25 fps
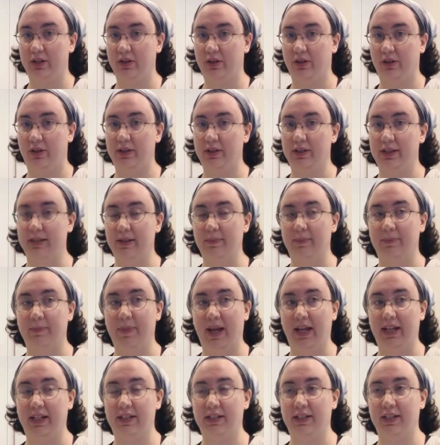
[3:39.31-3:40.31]
goods
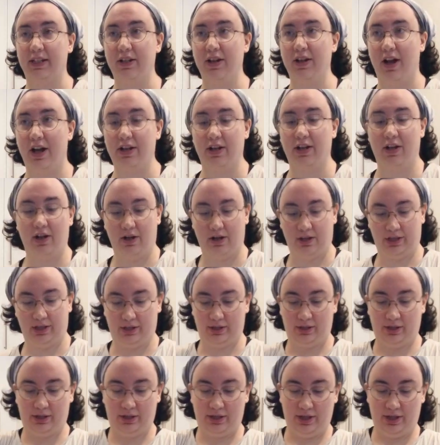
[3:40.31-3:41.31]
based not on